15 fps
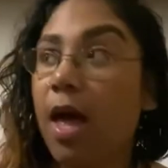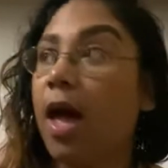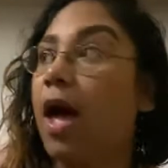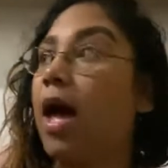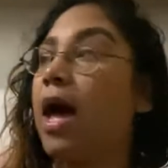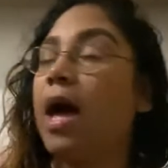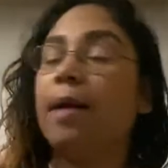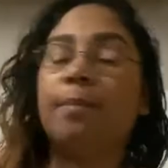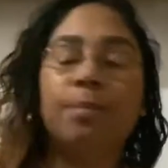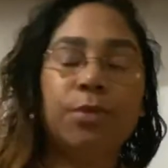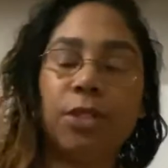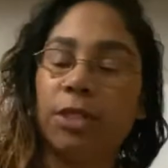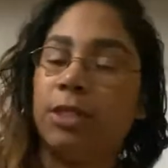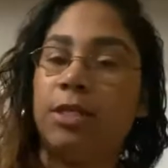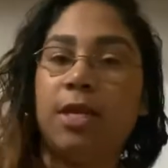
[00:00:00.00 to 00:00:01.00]
I'm
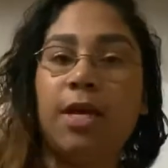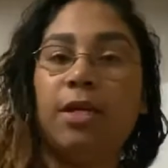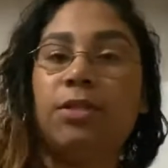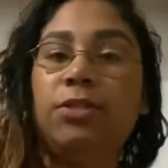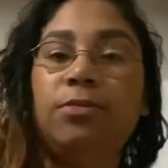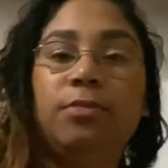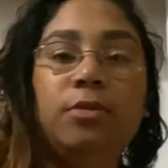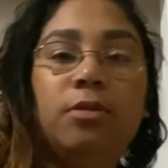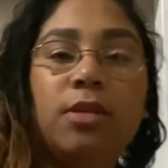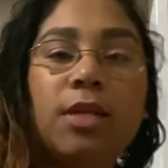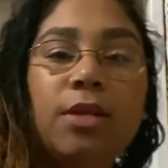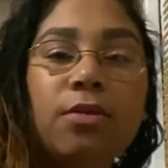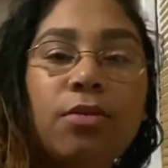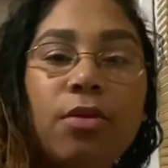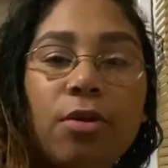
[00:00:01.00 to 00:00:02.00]
just like,
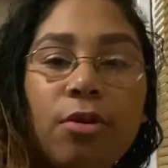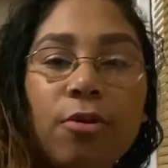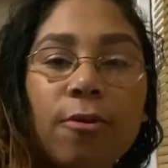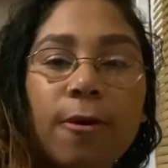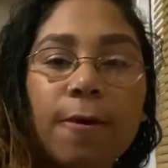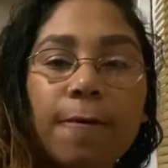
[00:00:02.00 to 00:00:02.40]
little girl.